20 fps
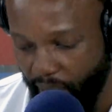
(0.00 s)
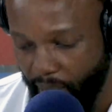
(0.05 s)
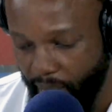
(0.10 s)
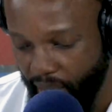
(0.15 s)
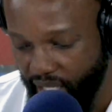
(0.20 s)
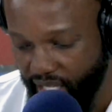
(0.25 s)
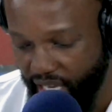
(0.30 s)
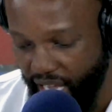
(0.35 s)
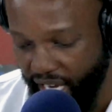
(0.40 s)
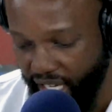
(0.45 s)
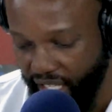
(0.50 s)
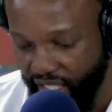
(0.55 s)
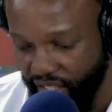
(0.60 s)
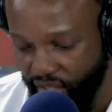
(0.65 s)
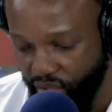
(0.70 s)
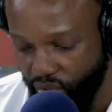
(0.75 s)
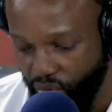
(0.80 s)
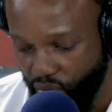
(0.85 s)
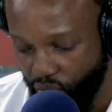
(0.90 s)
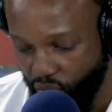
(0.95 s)
Amendment Act
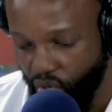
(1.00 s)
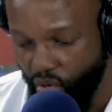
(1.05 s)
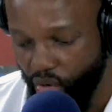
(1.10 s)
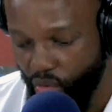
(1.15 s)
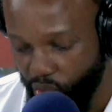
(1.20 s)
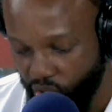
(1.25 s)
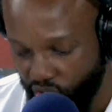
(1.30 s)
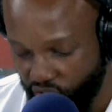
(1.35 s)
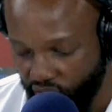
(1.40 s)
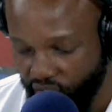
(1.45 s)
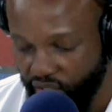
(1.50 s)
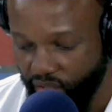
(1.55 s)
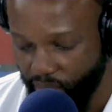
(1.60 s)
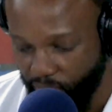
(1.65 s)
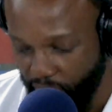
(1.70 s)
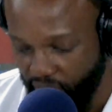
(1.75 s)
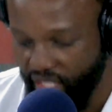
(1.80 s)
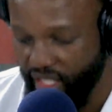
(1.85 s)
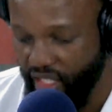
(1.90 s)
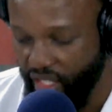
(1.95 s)
into law, which
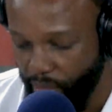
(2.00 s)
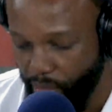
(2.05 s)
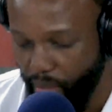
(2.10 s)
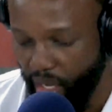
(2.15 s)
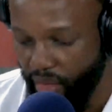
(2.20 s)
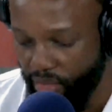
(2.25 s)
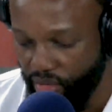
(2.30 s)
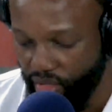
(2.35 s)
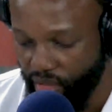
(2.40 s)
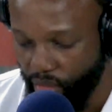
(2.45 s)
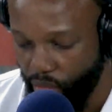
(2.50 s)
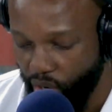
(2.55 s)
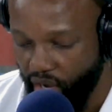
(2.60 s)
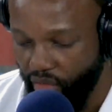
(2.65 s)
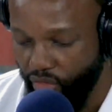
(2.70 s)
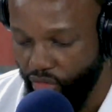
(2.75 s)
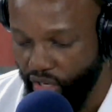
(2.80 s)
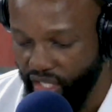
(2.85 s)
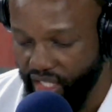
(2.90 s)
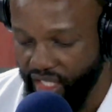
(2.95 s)
basically paves the
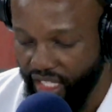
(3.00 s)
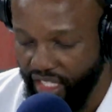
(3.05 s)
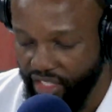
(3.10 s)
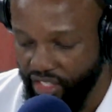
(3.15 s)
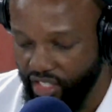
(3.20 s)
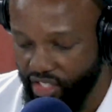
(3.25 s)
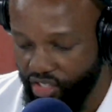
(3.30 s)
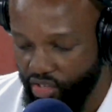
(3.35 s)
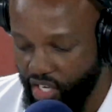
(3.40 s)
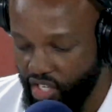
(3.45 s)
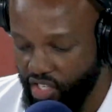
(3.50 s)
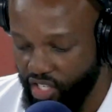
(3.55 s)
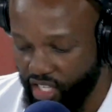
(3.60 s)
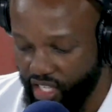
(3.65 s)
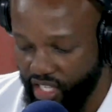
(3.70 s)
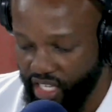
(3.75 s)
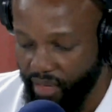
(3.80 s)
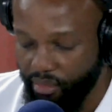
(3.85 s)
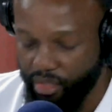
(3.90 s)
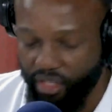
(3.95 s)
way for its registration
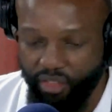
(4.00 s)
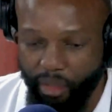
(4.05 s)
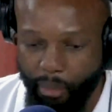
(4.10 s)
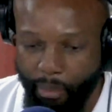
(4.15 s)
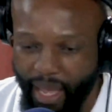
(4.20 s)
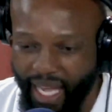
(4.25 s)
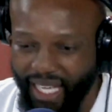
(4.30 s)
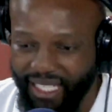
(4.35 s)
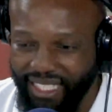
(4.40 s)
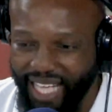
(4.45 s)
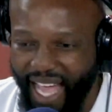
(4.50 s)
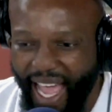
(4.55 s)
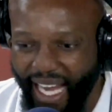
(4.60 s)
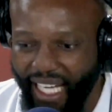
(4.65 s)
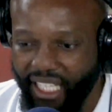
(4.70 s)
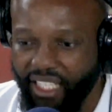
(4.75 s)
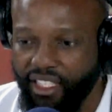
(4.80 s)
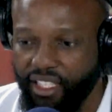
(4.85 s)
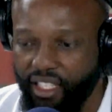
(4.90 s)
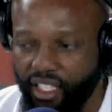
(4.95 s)
in terms of the Banks
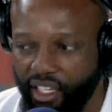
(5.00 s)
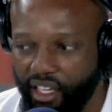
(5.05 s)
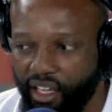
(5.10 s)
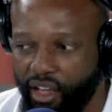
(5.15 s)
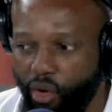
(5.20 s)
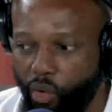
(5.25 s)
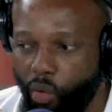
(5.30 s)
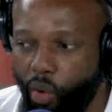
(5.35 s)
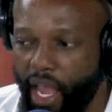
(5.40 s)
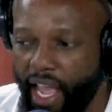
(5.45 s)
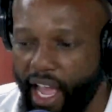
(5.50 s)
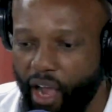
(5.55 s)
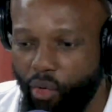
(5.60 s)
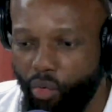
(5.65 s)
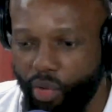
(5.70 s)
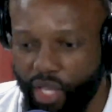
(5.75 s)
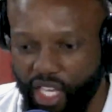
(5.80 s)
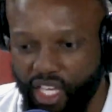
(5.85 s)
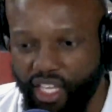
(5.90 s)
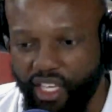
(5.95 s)
Act. Where are
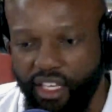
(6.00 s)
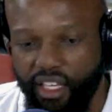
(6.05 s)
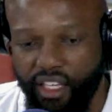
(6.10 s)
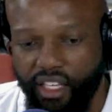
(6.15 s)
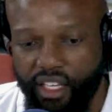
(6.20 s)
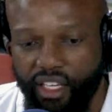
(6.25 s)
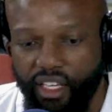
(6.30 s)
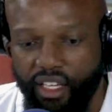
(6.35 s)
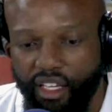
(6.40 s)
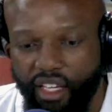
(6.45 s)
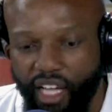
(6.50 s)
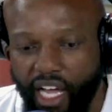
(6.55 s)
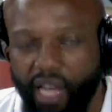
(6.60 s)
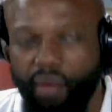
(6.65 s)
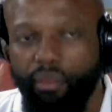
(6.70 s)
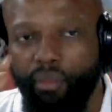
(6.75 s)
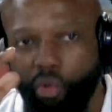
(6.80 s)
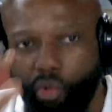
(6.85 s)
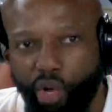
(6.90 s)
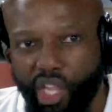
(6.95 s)
we
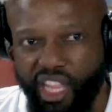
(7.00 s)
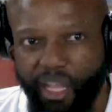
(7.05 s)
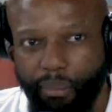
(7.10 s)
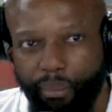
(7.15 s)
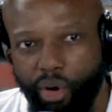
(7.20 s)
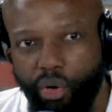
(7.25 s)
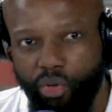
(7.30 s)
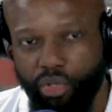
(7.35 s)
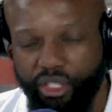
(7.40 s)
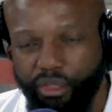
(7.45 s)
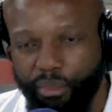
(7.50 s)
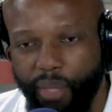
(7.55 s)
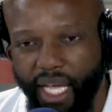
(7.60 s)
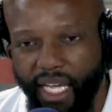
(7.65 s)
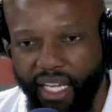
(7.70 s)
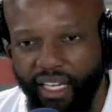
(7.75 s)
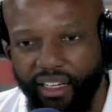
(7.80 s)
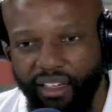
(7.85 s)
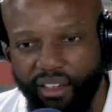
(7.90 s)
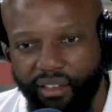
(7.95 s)
with the
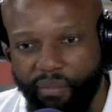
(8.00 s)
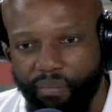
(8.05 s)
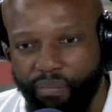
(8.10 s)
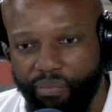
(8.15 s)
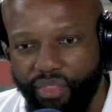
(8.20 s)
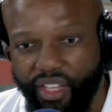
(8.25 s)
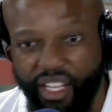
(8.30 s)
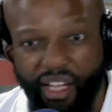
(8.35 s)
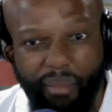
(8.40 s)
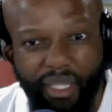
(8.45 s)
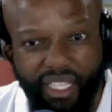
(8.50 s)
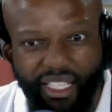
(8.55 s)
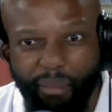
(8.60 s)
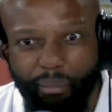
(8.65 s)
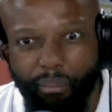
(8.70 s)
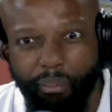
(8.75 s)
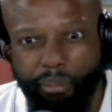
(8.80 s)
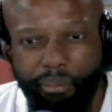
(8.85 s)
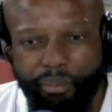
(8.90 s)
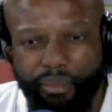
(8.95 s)
Postbank? I mean,
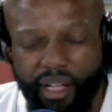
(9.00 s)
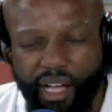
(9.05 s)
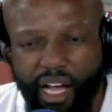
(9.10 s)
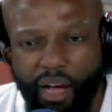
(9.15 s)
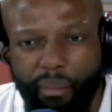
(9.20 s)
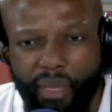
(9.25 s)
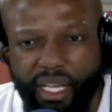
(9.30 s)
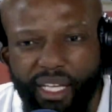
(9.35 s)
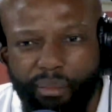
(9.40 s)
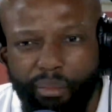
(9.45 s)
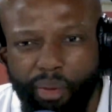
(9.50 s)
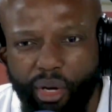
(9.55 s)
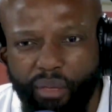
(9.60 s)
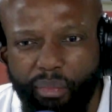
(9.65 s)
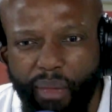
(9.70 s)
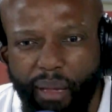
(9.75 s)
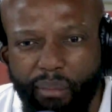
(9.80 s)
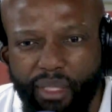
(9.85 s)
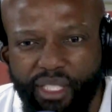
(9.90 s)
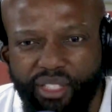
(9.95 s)
how many
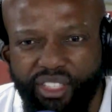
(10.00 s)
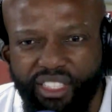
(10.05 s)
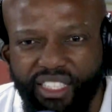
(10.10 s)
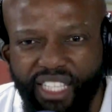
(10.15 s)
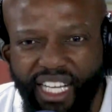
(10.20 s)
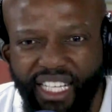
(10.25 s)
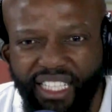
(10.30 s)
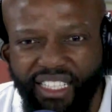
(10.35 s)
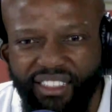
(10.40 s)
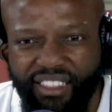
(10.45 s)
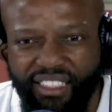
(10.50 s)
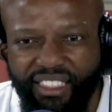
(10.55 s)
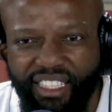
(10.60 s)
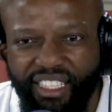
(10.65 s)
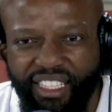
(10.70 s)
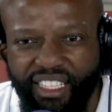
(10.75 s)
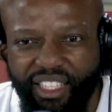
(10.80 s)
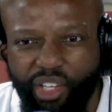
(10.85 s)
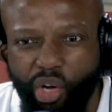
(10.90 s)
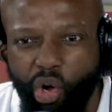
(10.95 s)
board members resigned
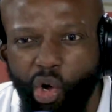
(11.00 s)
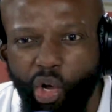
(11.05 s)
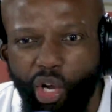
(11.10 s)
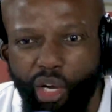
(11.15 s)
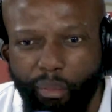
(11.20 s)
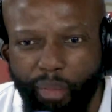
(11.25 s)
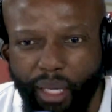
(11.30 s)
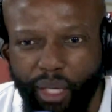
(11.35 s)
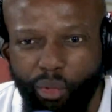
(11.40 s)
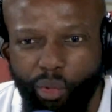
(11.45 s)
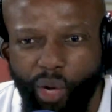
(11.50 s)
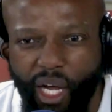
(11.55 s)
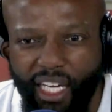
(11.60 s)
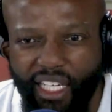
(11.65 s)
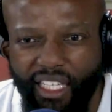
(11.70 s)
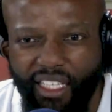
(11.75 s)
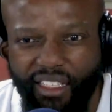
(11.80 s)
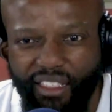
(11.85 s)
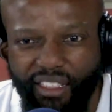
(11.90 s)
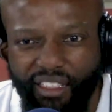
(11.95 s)
recently? All but
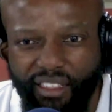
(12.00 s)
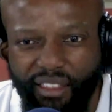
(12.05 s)
one.